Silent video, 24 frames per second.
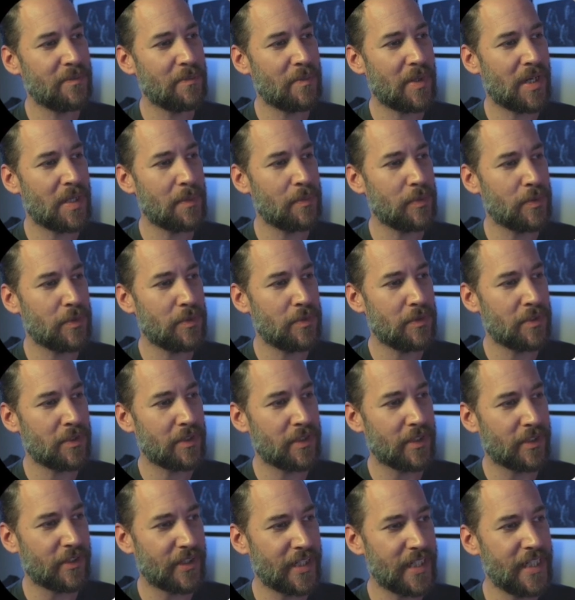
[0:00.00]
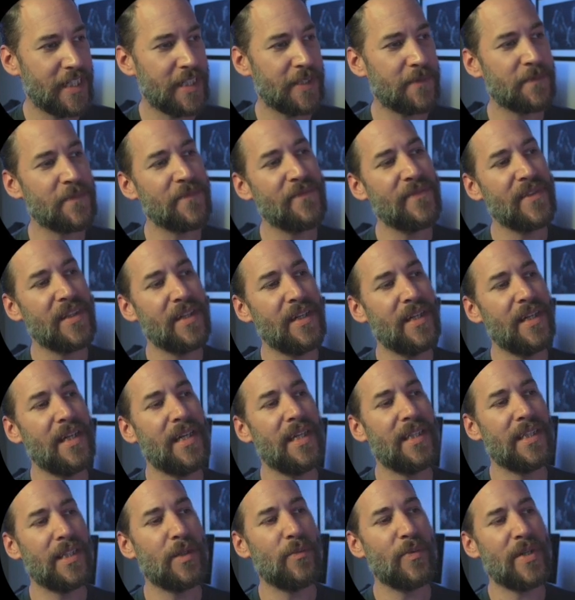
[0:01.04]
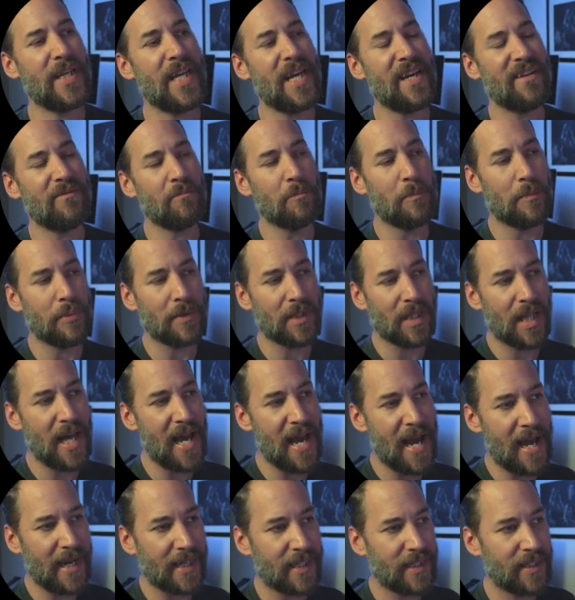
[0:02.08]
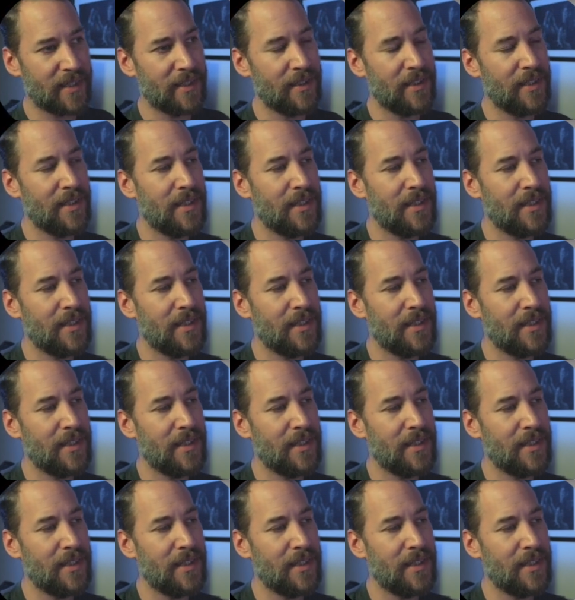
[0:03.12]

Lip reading: purple, green, and then we have black.